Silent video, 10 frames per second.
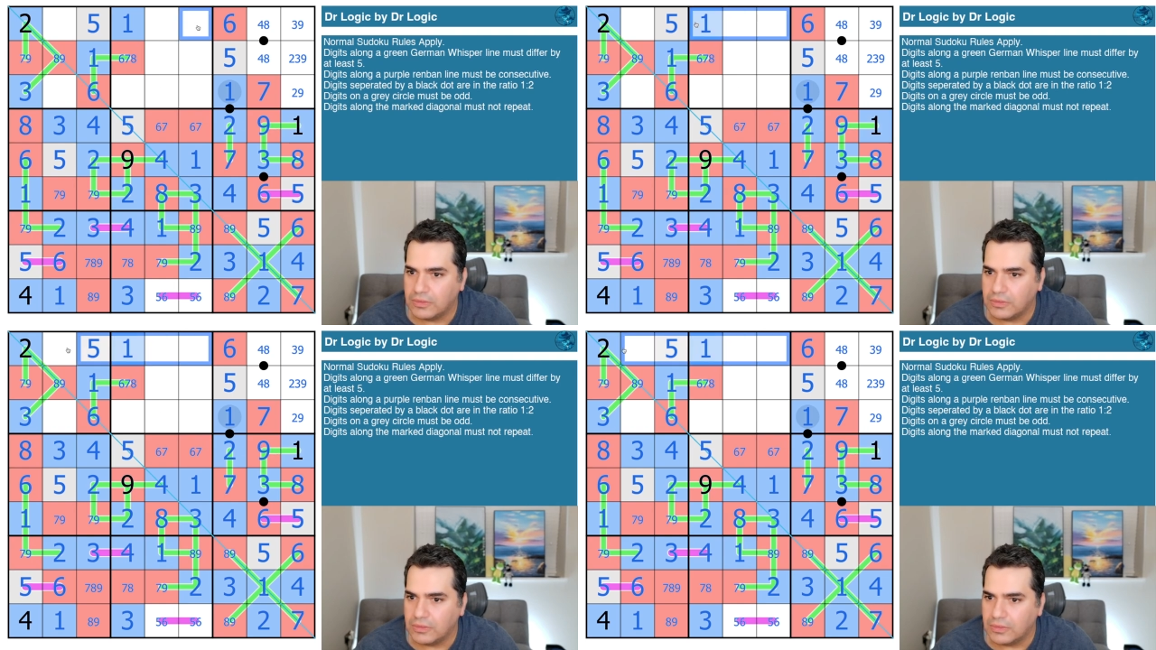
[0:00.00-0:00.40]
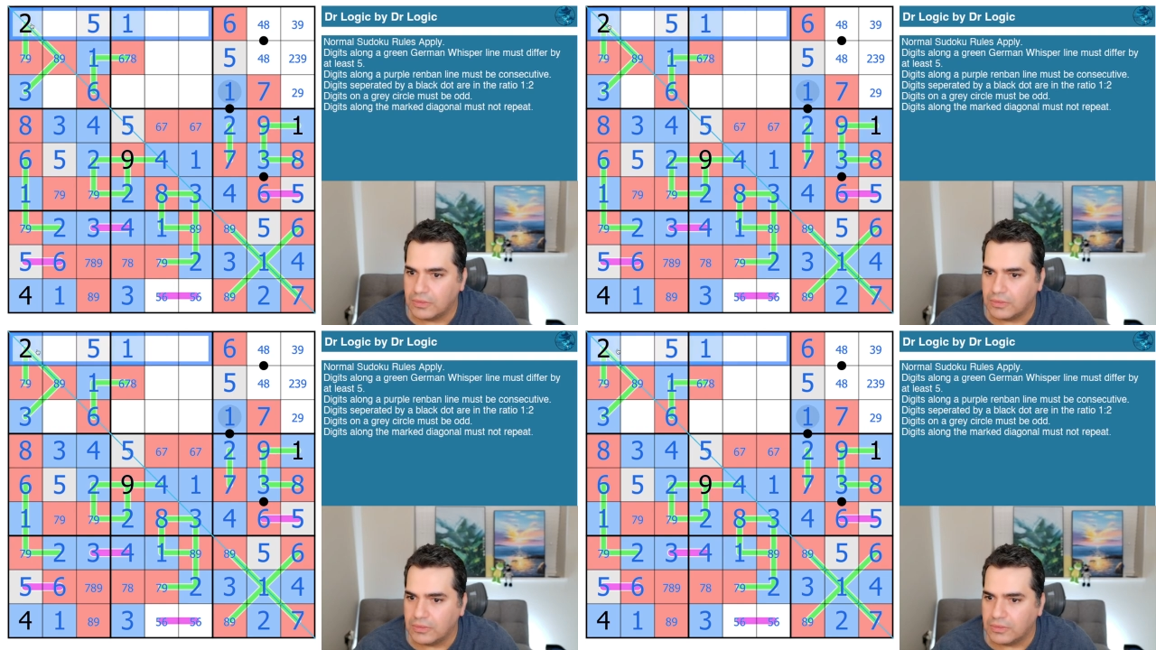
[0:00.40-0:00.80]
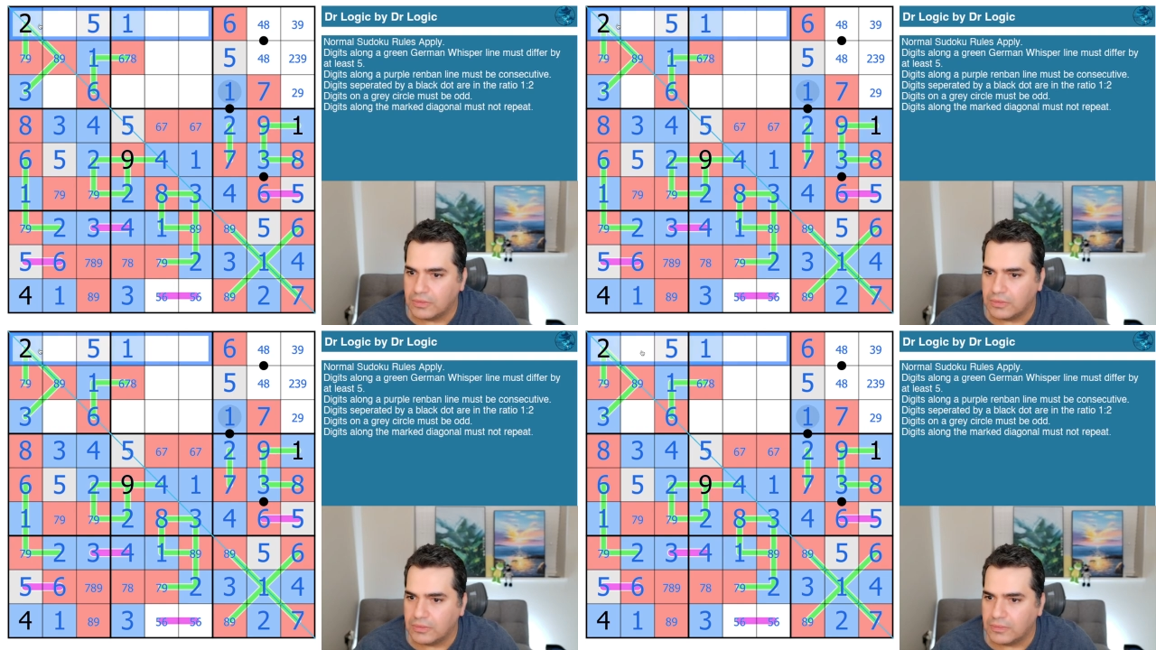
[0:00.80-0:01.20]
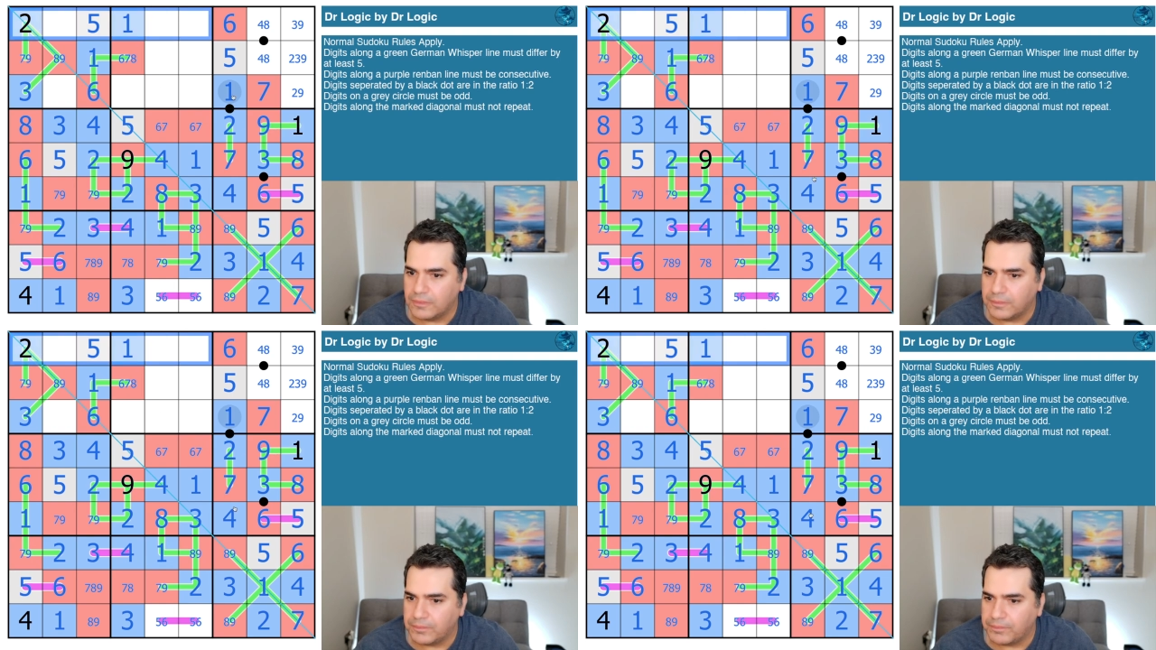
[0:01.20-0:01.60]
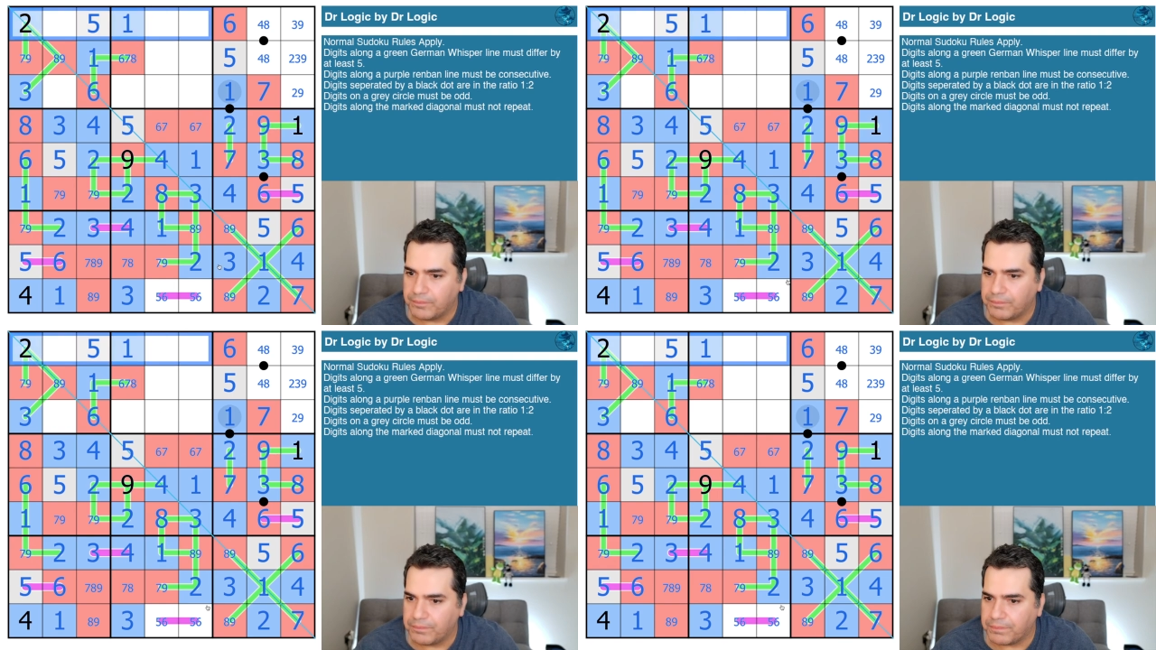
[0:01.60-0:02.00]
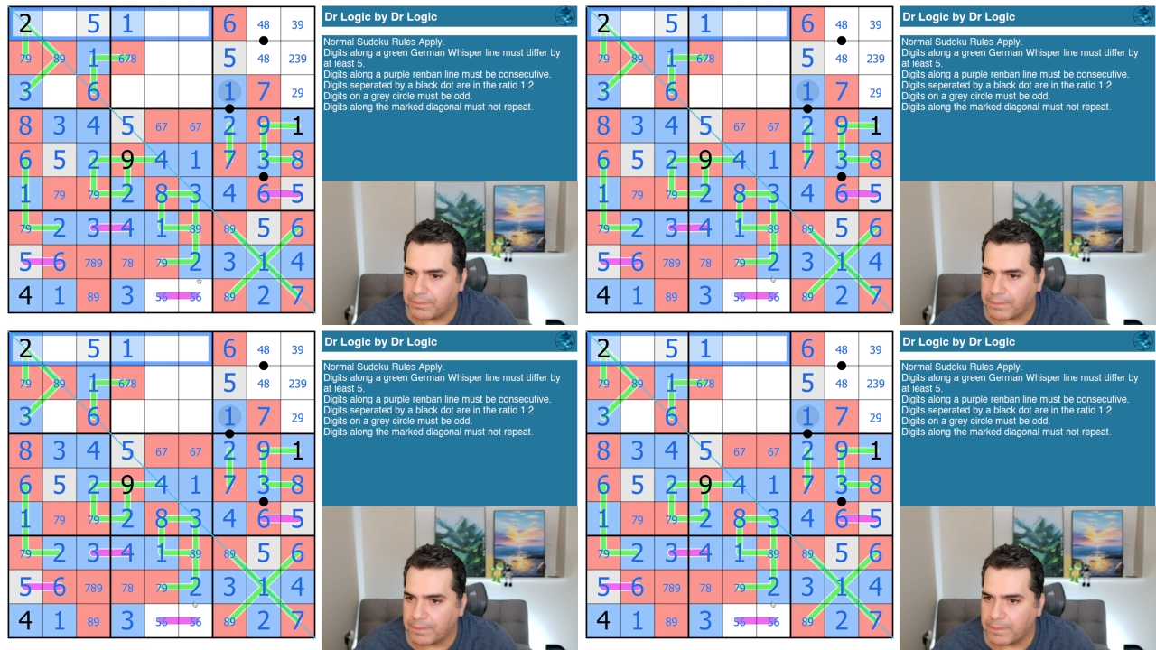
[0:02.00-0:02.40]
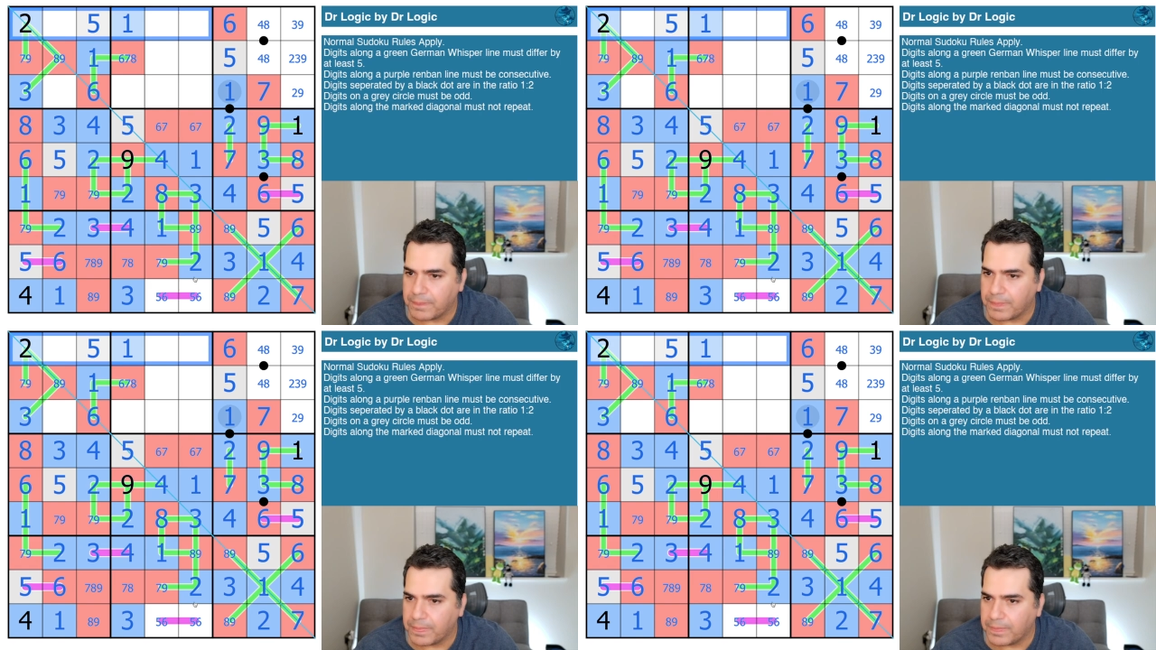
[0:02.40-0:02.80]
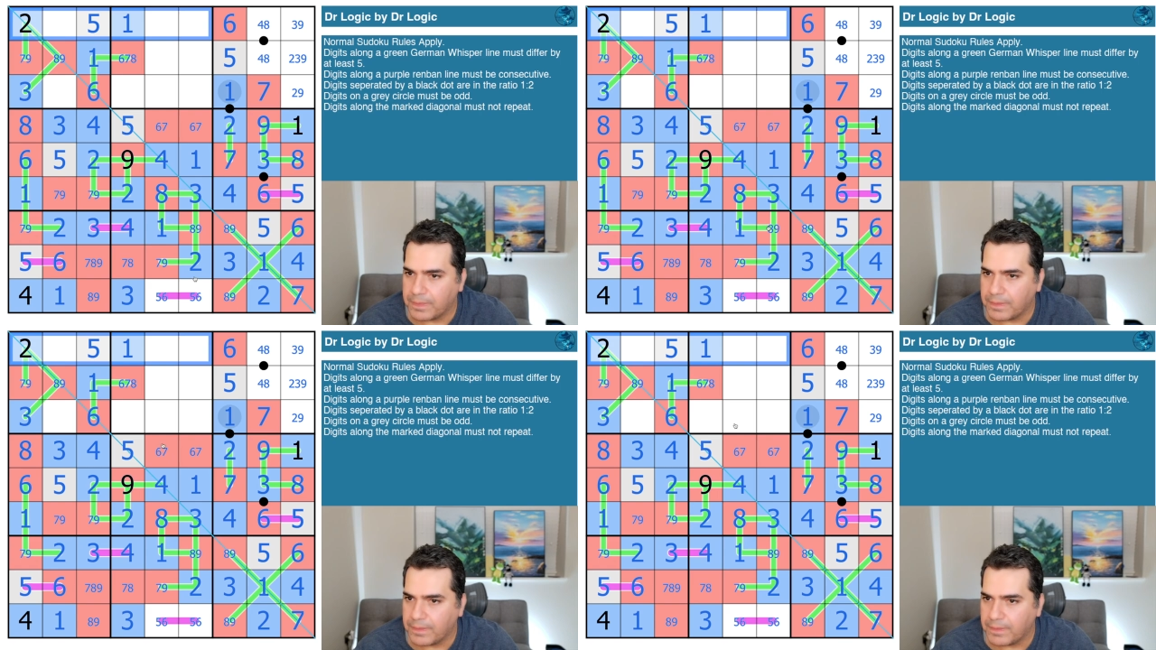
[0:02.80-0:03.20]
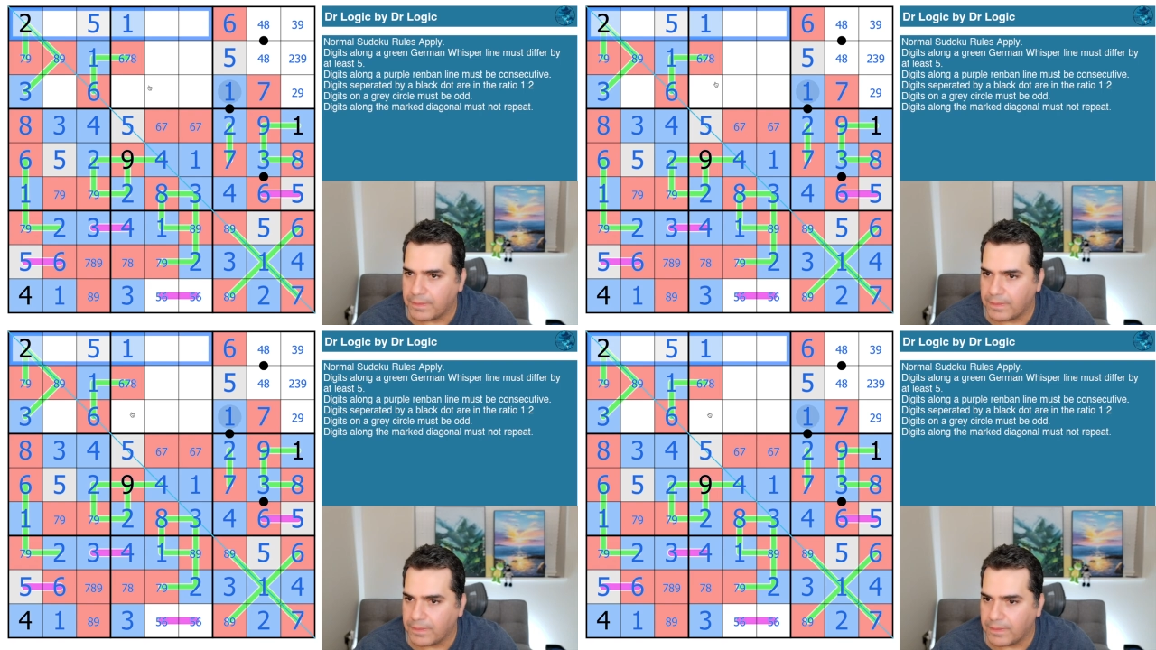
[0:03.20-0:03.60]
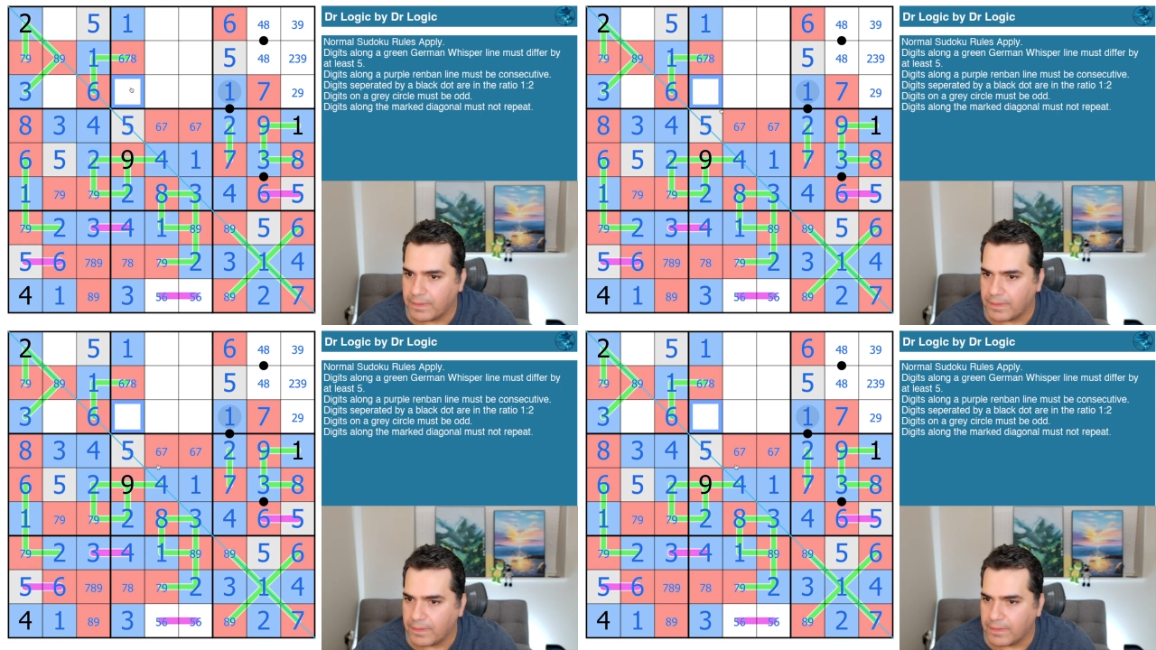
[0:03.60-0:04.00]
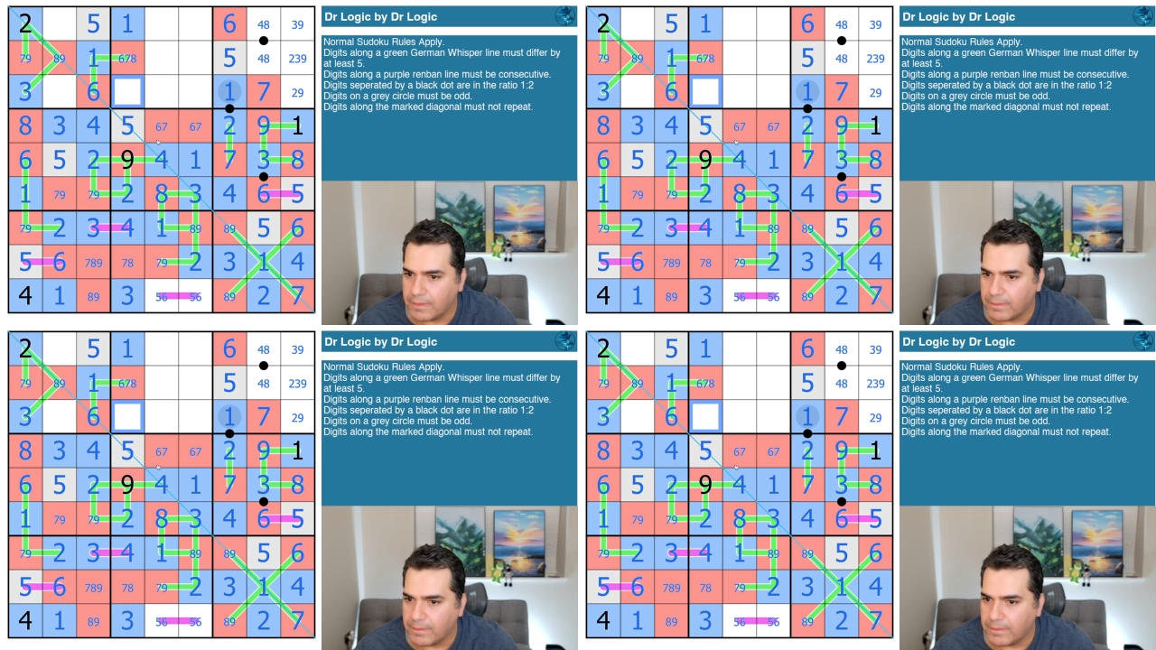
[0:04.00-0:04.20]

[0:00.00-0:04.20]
No one is speaking in this clip.